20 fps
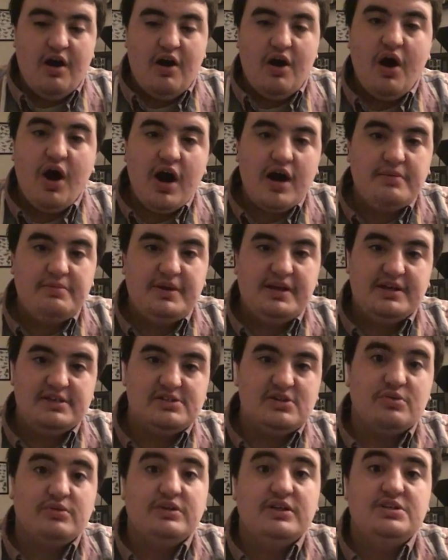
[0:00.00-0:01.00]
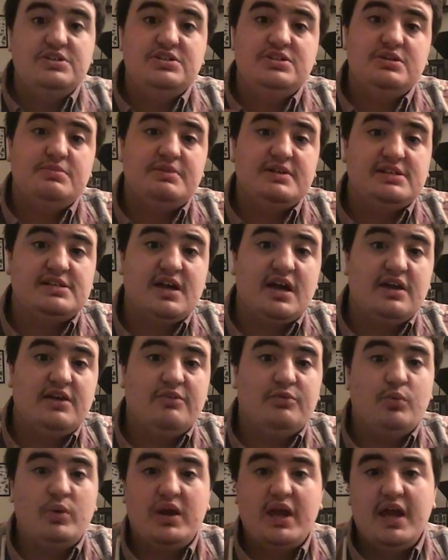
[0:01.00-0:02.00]
odd because our relationship has kind
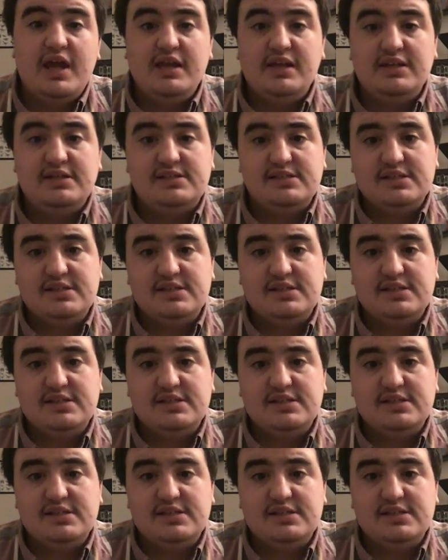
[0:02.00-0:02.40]
of 180